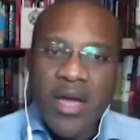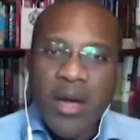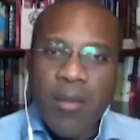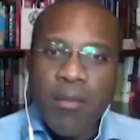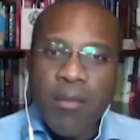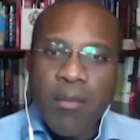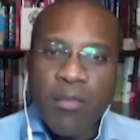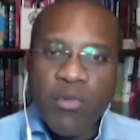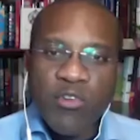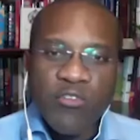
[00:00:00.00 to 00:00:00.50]

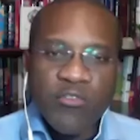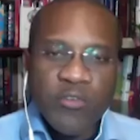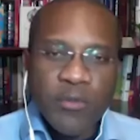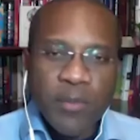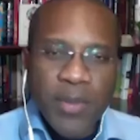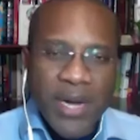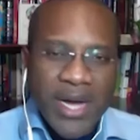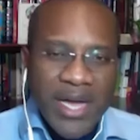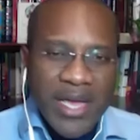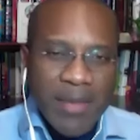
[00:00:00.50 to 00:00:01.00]

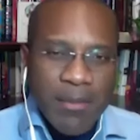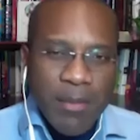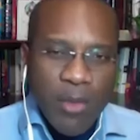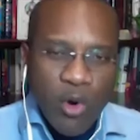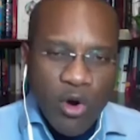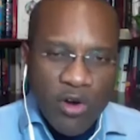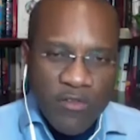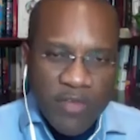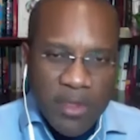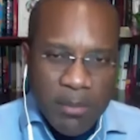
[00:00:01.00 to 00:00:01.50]
moved by
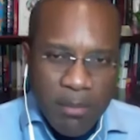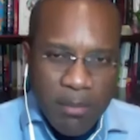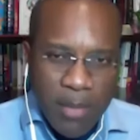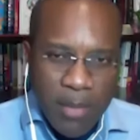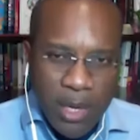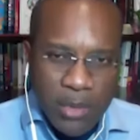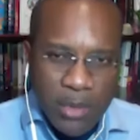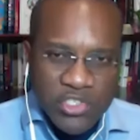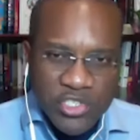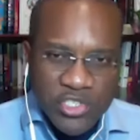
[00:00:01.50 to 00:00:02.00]
more of
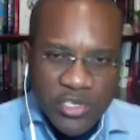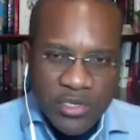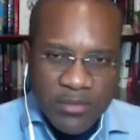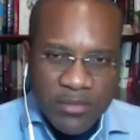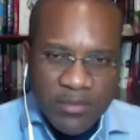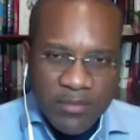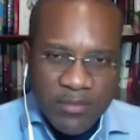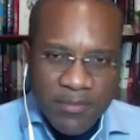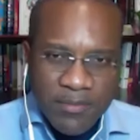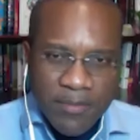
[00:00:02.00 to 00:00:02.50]

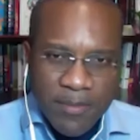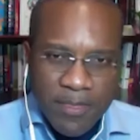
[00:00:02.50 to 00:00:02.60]
emotion.